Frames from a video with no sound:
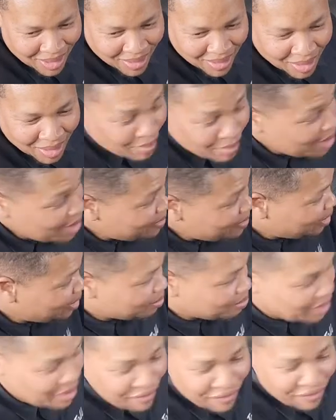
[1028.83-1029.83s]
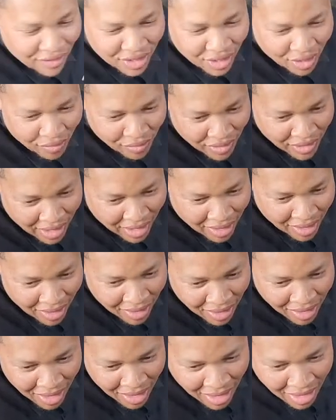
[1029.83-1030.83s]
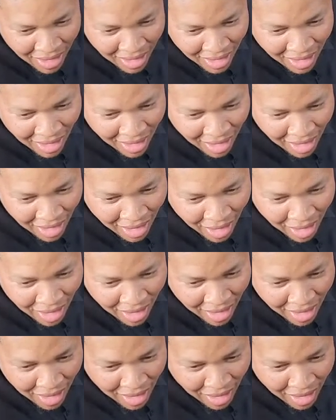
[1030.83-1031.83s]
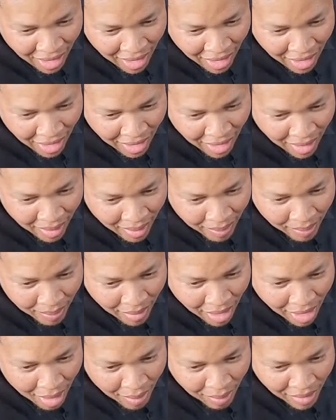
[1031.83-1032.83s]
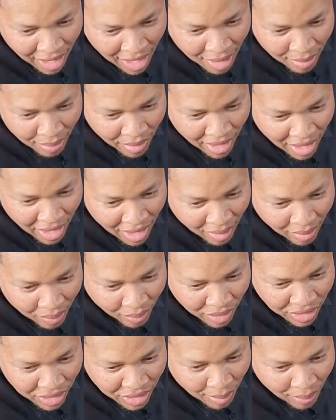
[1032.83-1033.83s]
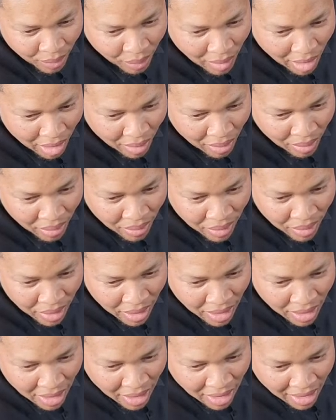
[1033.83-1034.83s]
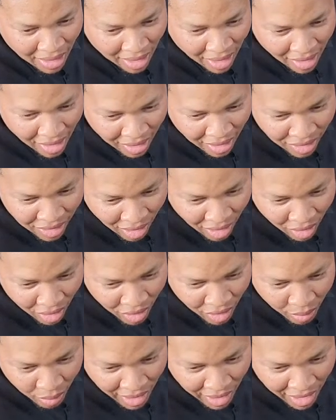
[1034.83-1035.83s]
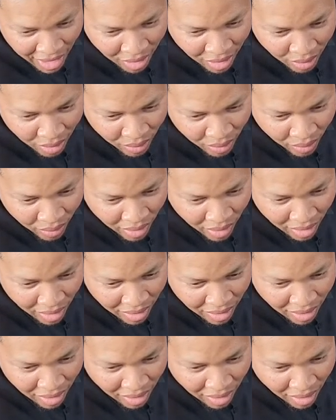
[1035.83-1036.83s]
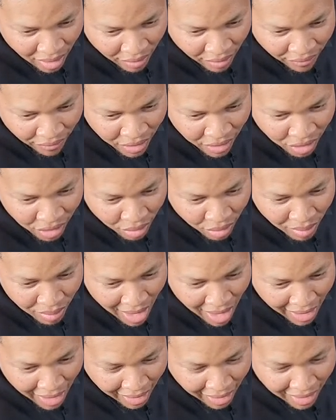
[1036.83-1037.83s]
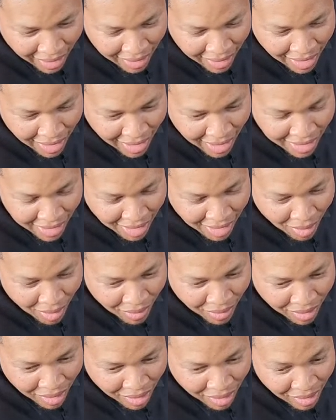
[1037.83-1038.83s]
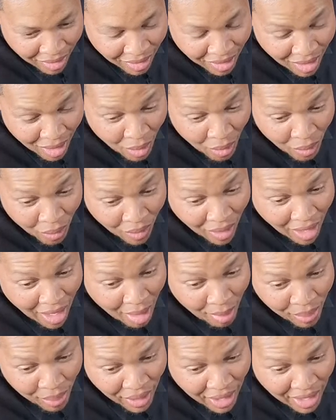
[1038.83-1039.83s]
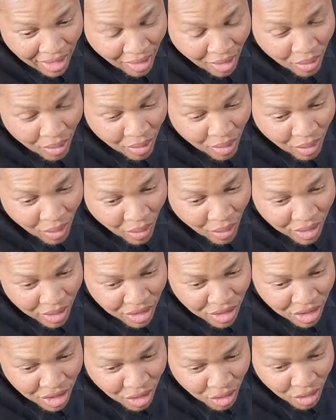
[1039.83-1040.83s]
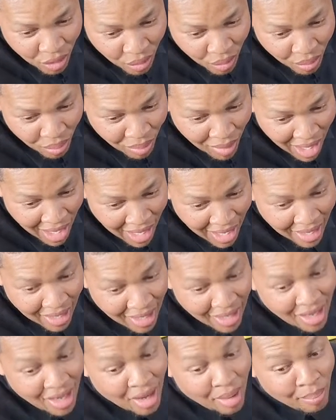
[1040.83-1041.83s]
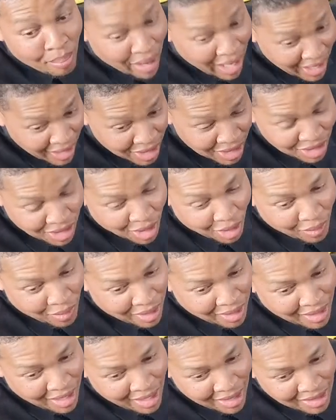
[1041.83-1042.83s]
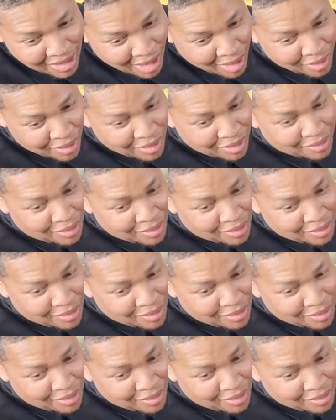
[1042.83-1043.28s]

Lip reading: Maybe on Memphis over there. I'm late, but here. What's up, Throttle? Tall, you planning to run official Mac in Daytona? No, I plan on going to my bike show in Daytona.